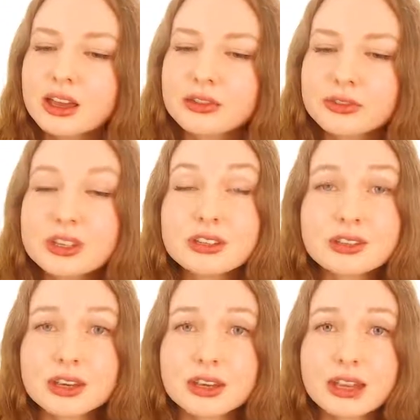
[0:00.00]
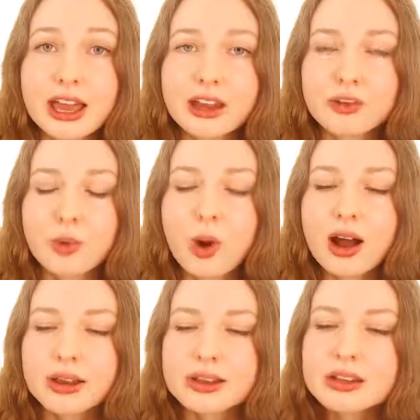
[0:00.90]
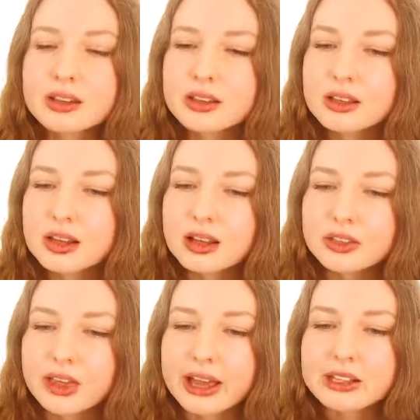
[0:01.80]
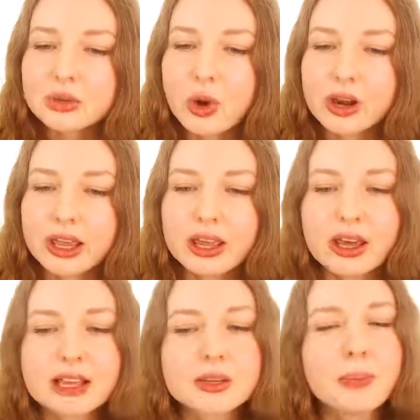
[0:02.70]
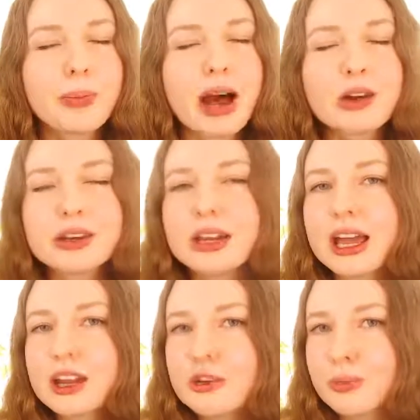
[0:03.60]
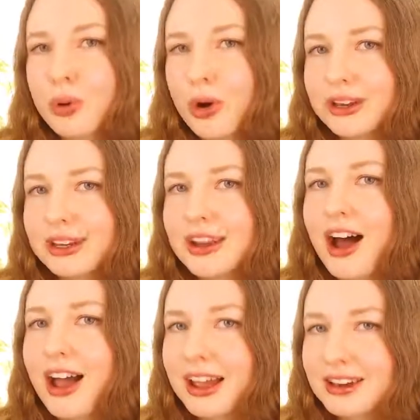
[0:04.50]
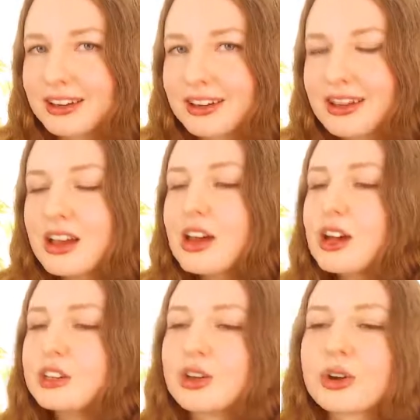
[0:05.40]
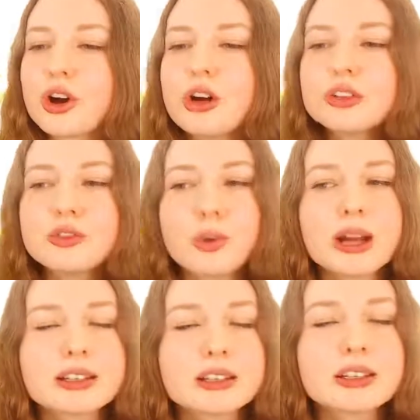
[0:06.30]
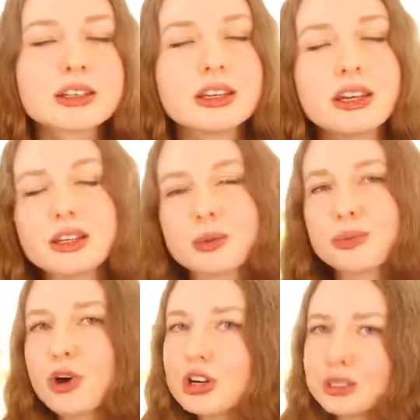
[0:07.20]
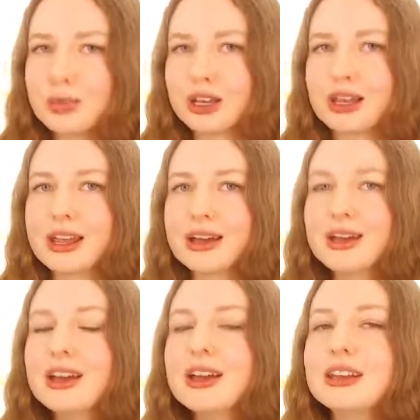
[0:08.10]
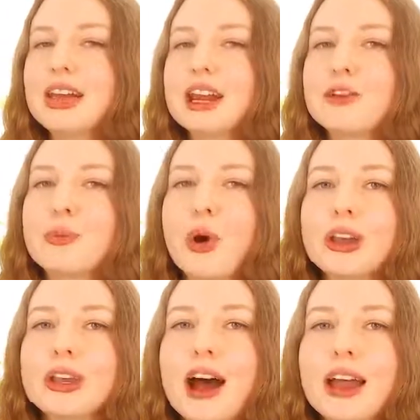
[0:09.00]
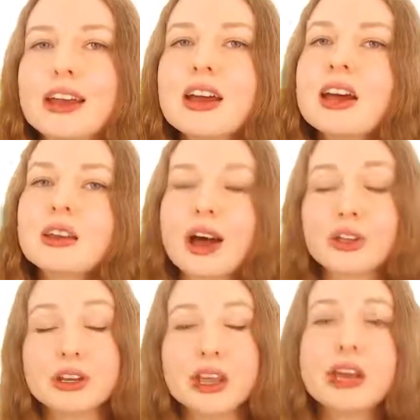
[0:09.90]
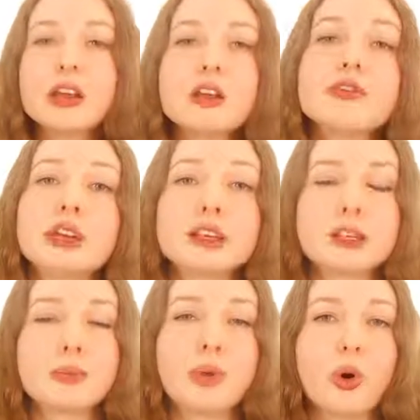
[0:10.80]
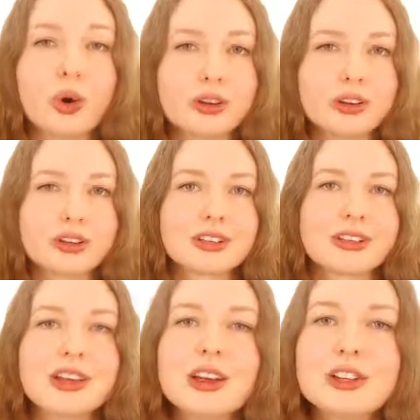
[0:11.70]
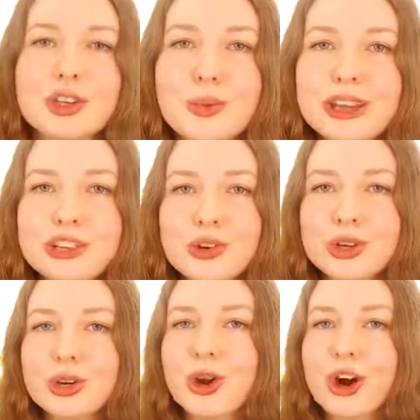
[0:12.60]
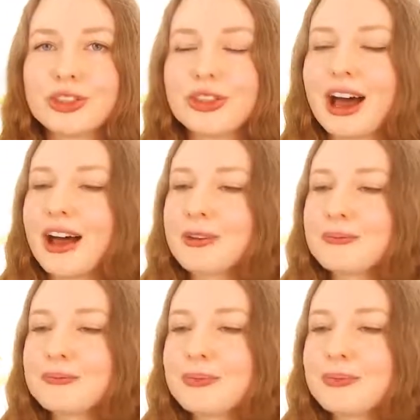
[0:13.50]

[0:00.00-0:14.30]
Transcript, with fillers: If this is at negative one, the x-coordinate here is about negative zero point nine. So cos of one hundred sixty is approximately negative zero point nine. Now the negative is important, so make sure you've got that.